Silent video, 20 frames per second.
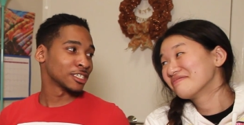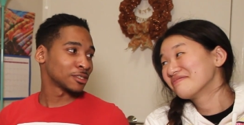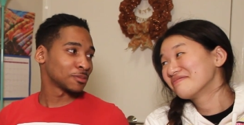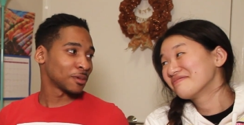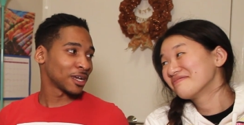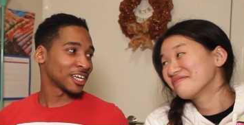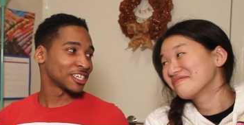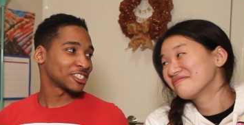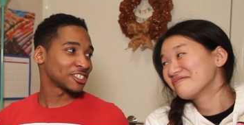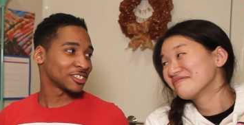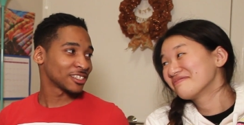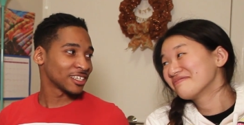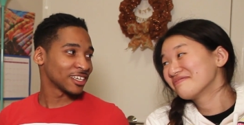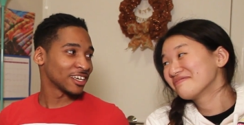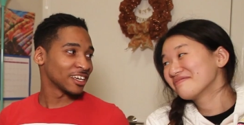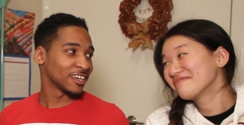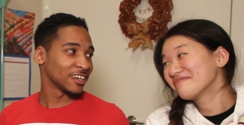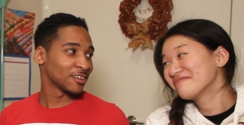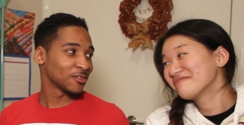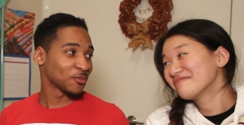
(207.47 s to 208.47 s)

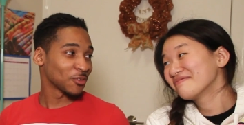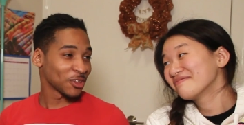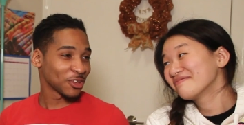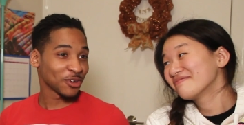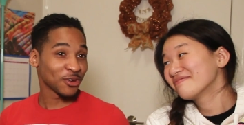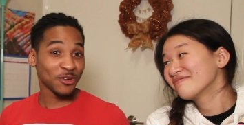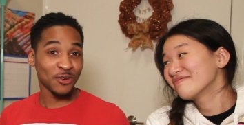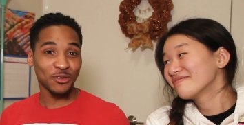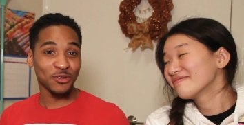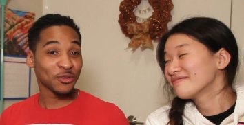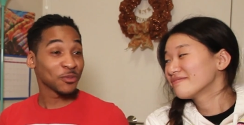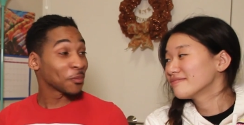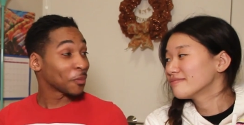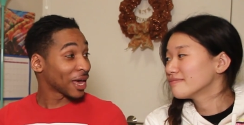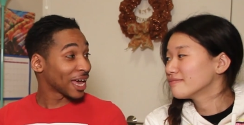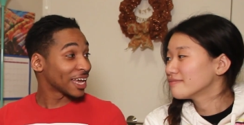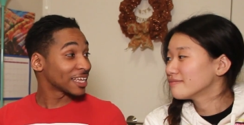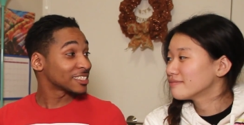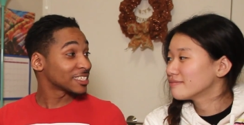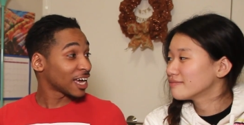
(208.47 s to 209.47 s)
Speaker 1: especially when you're going through
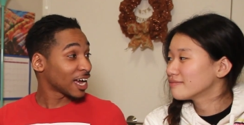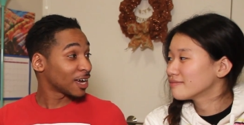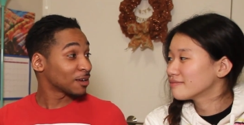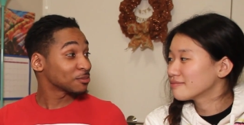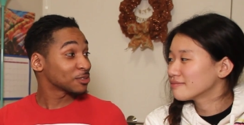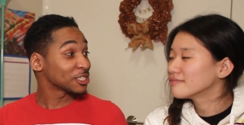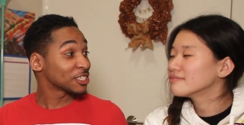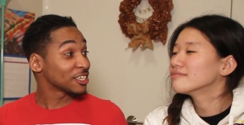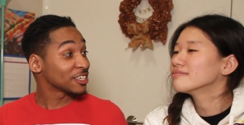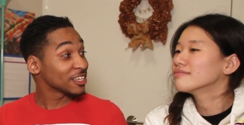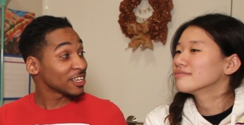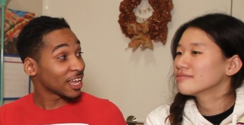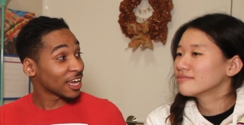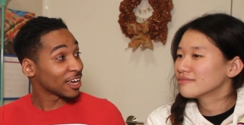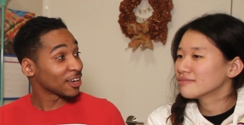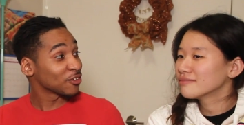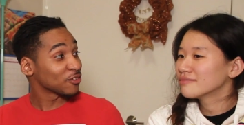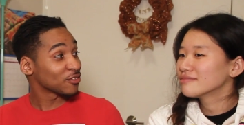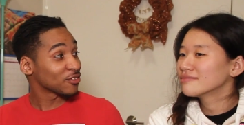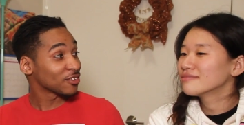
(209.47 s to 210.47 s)
bad times in your
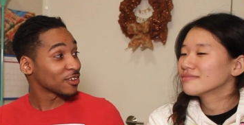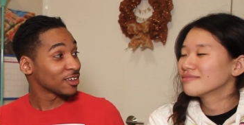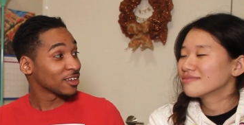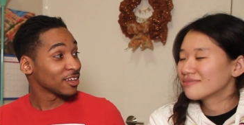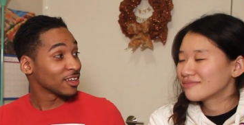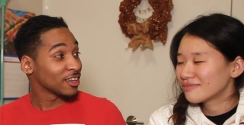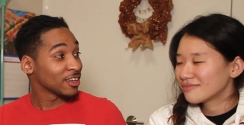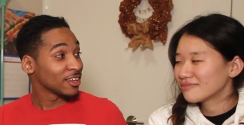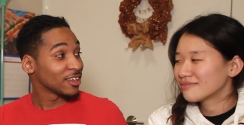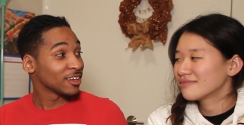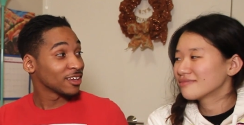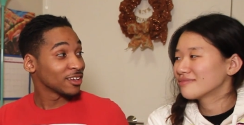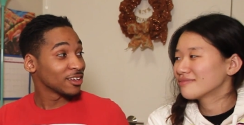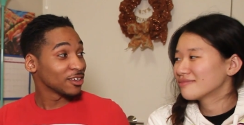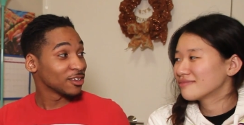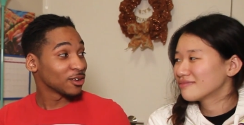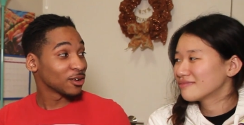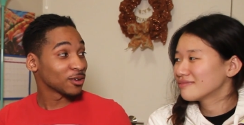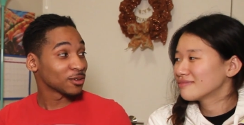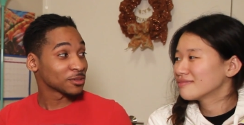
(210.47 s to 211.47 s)
life.
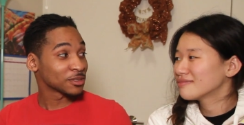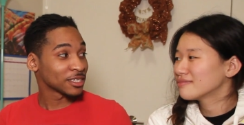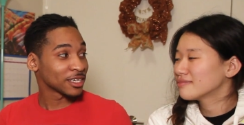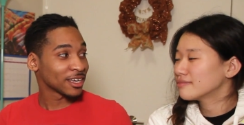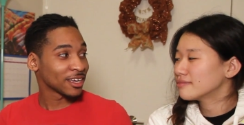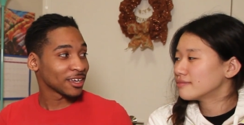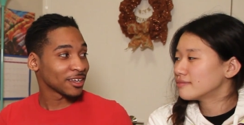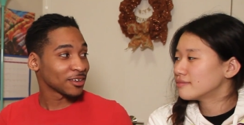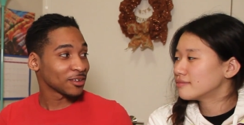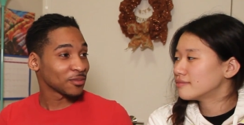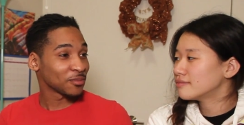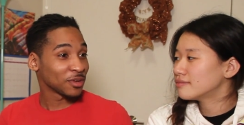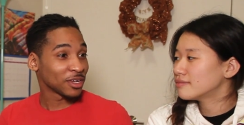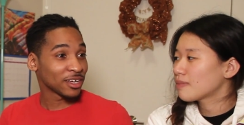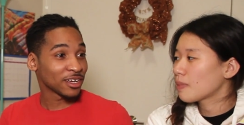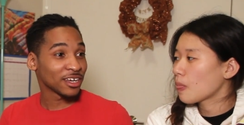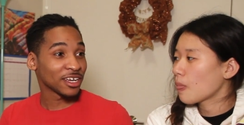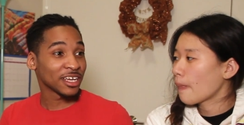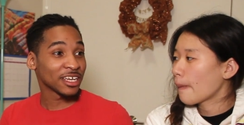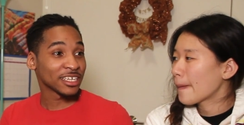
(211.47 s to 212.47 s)
You know what I'm saying?
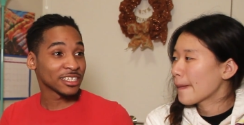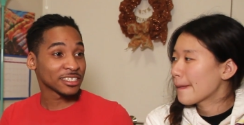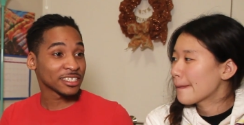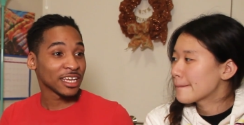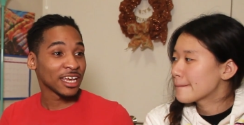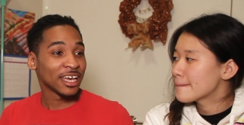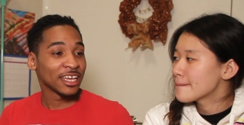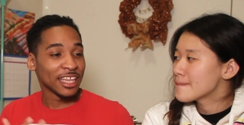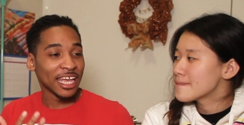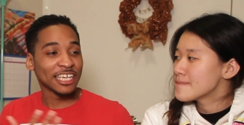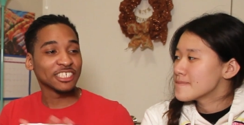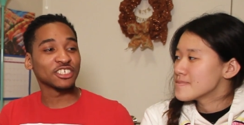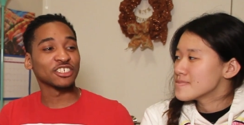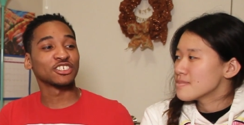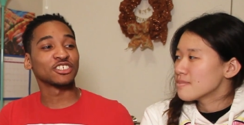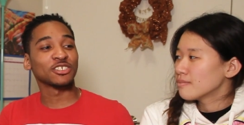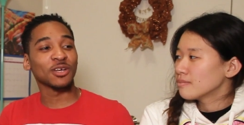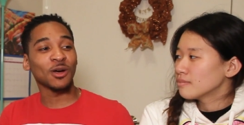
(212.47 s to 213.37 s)
Because that just